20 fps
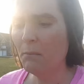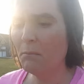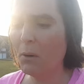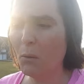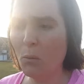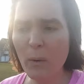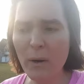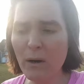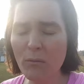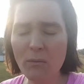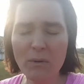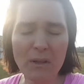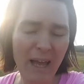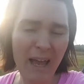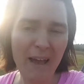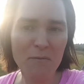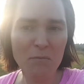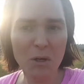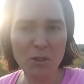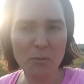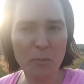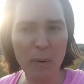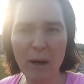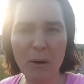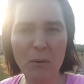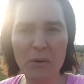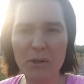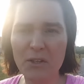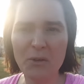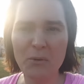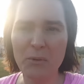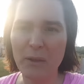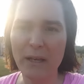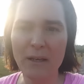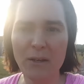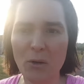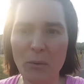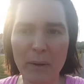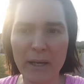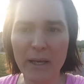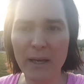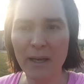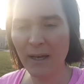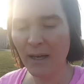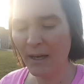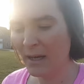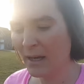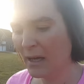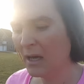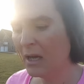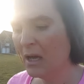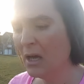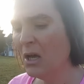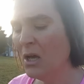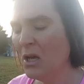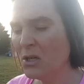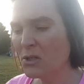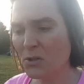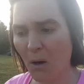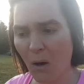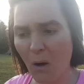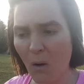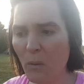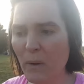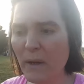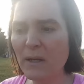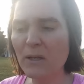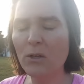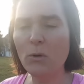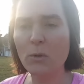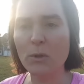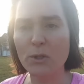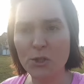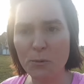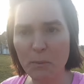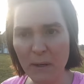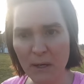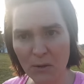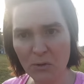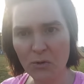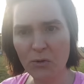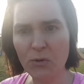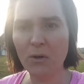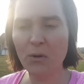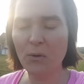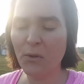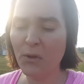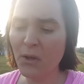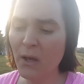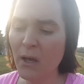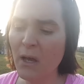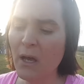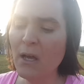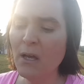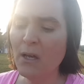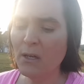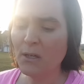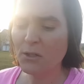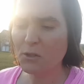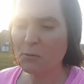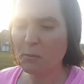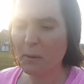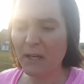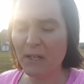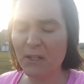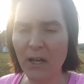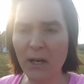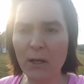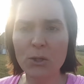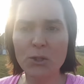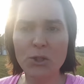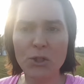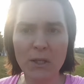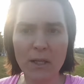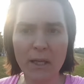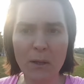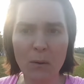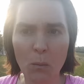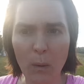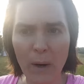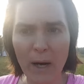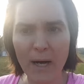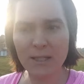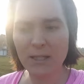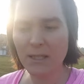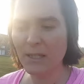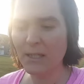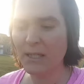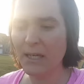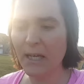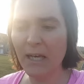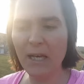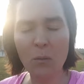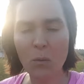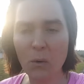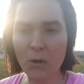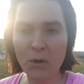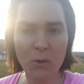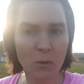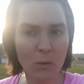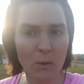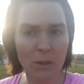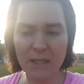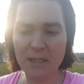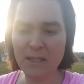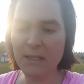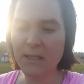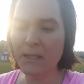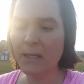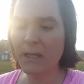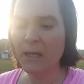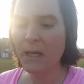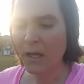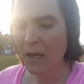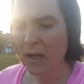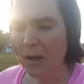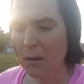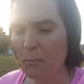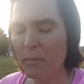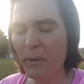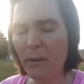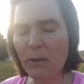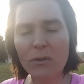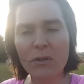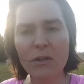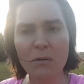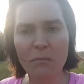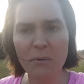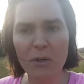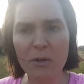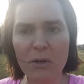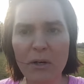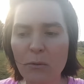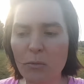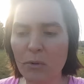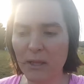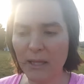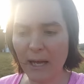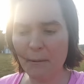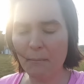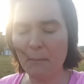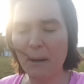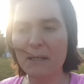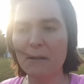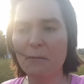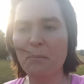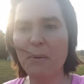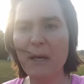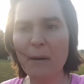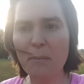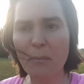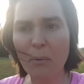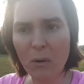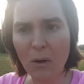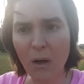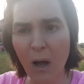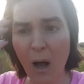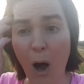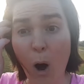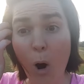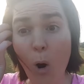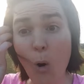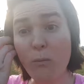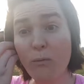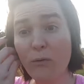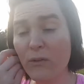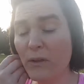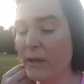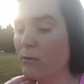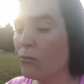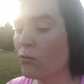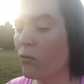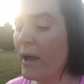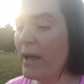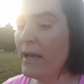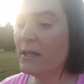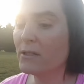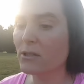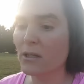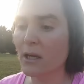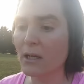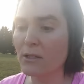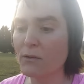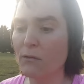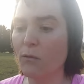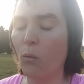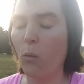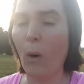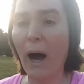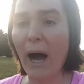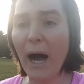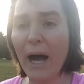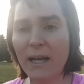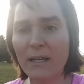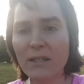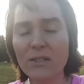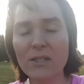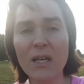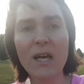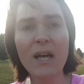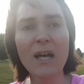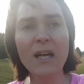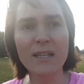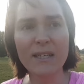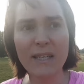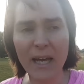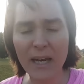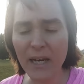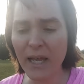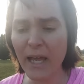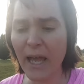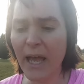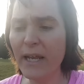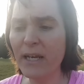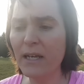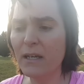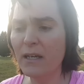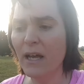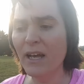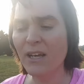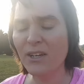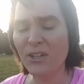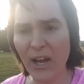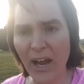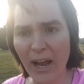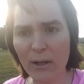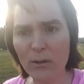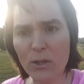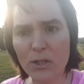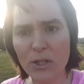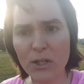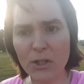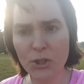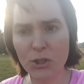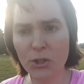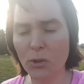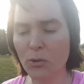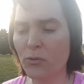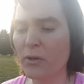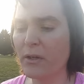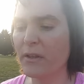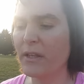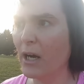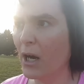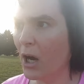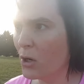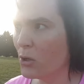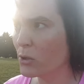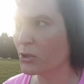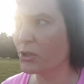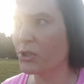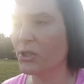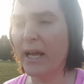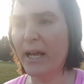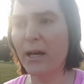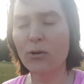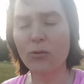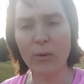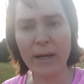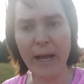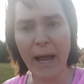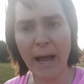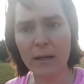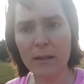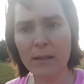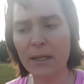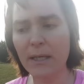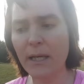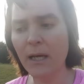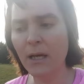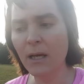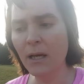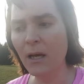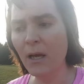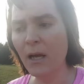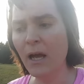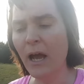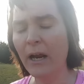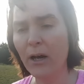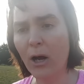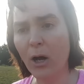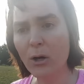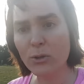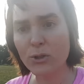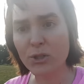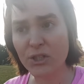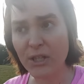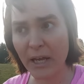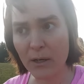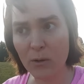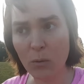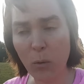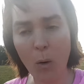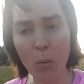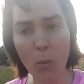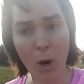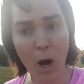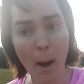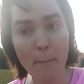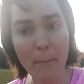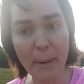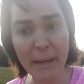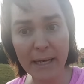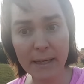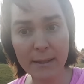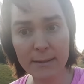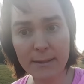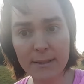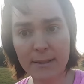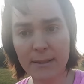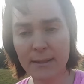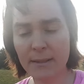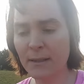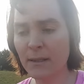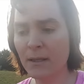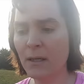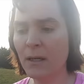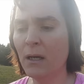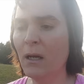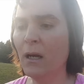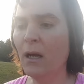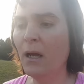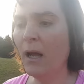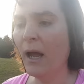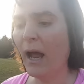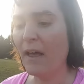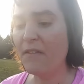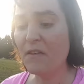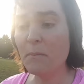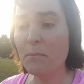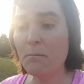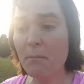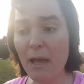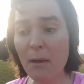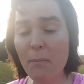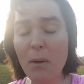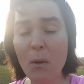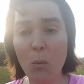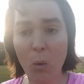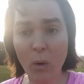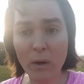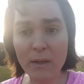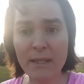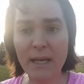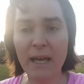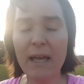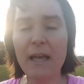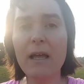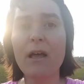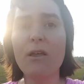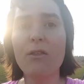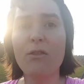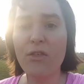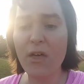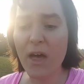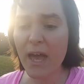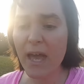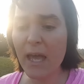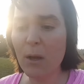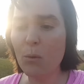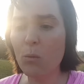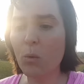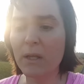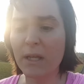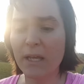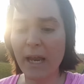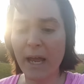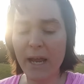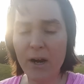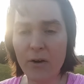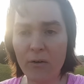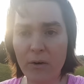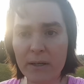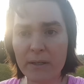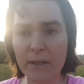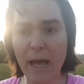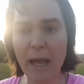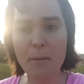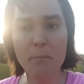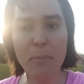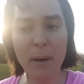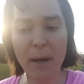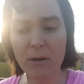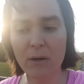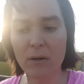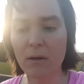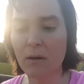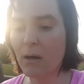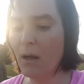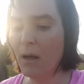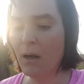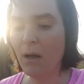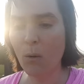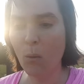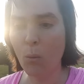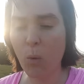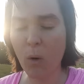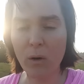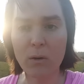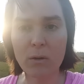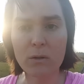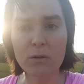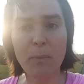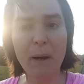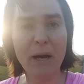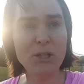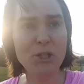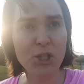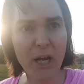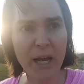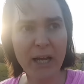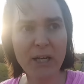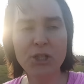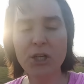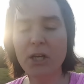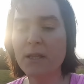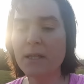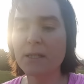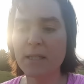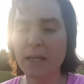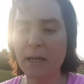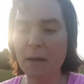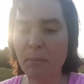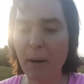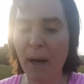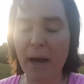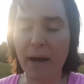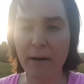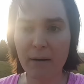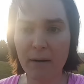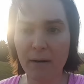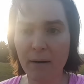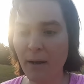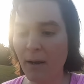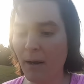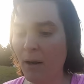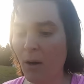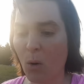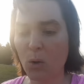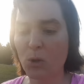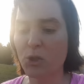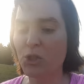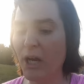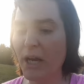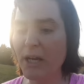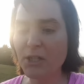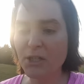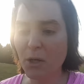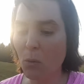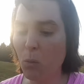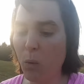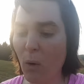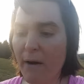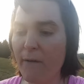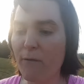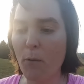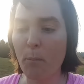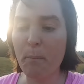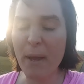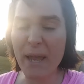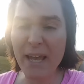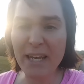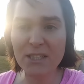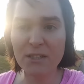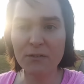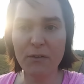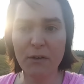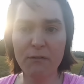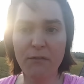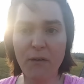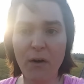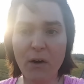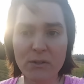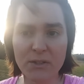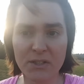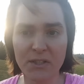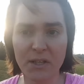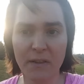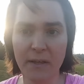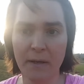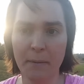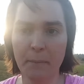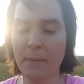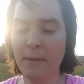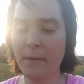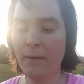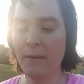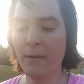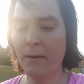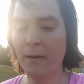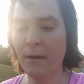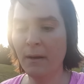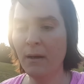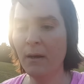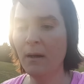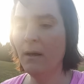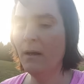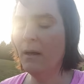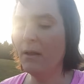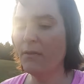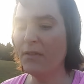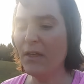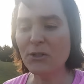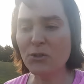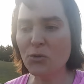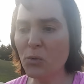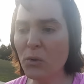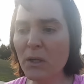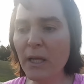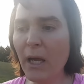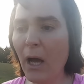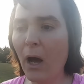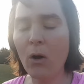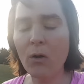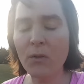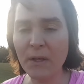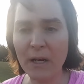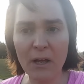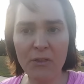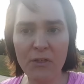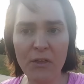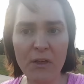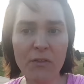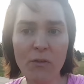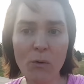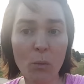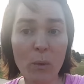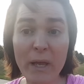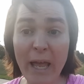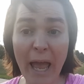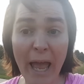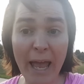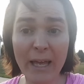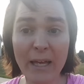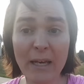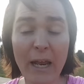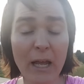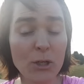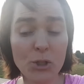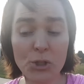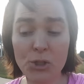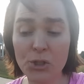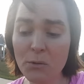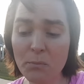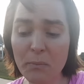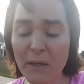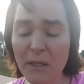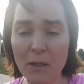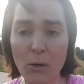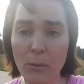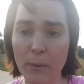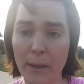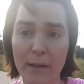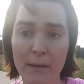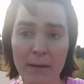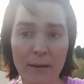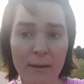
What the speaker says: But we don't really have much power to do that, do we? So all we can do is speak the truth, speak intelligently and wisely to anyone who will listen, build community with like-minded people, hopefully raise lots of wise, dedicated, talented children that understand reality and understand what we're up against. And then maybe one day they will inherit a better world by changing this empire or changing whatever piece of it falls to them. That's really all that I think that we can and should be doing.